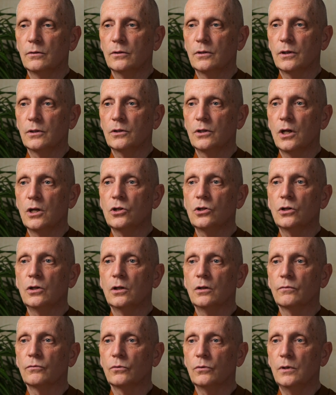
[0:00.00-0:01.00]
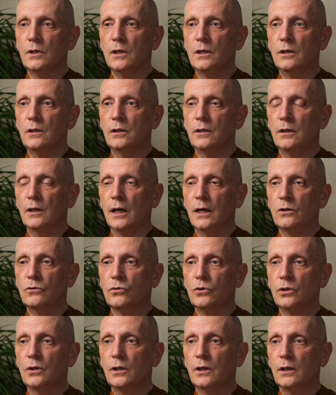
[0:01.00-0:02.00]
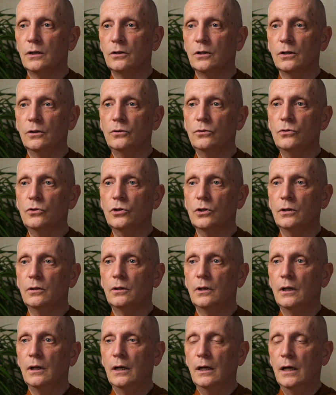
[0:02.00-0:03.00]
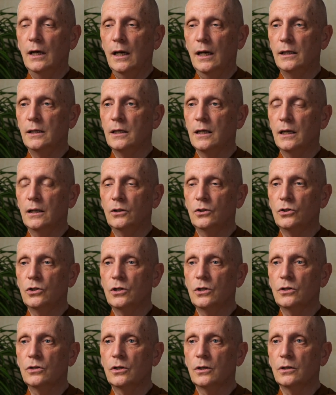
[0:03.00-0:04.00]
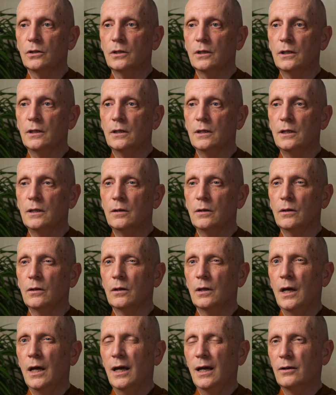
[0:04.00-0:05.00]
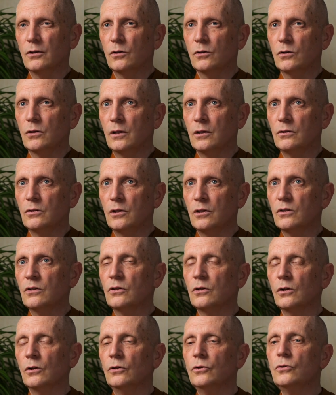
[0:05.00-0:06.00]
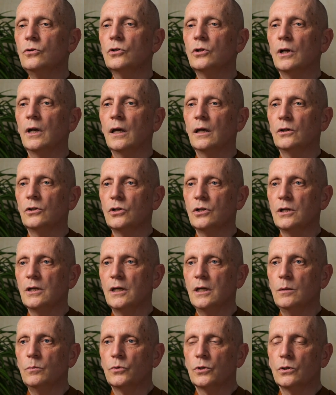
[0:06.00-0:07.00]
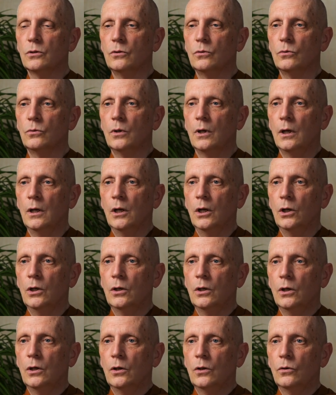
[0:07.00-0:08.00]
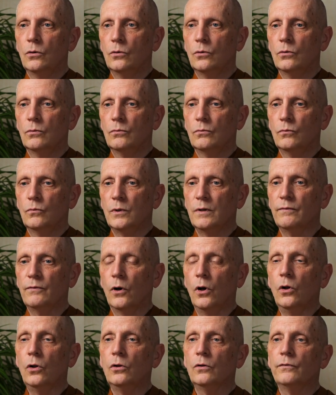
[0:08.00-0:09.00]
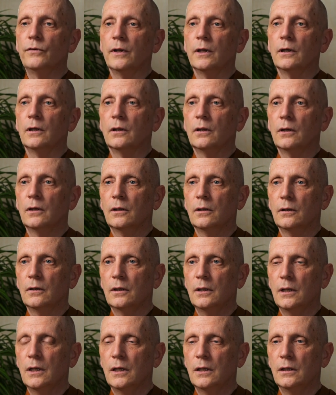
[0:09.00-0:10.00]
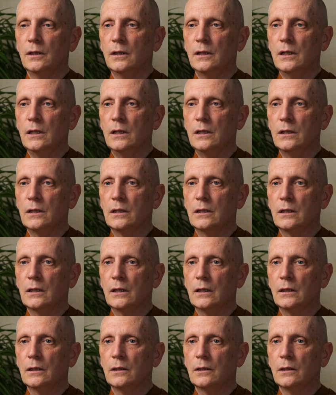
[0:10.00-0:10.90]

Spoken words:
cessation of greed and hatred and delusion, and the energies that keep that this delusion energy keeps you revolving in these